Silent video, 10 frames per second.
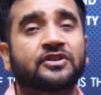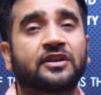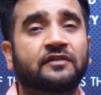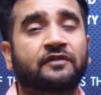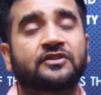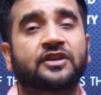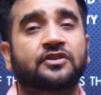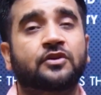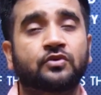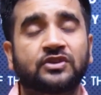infrastructure
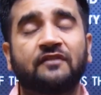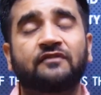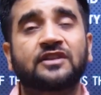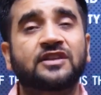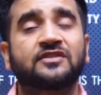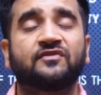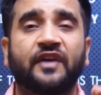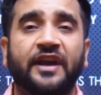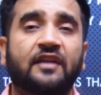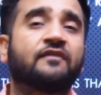to save, this is
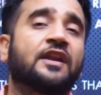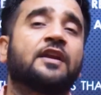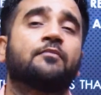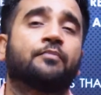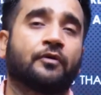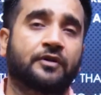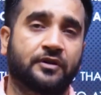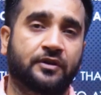very, very important.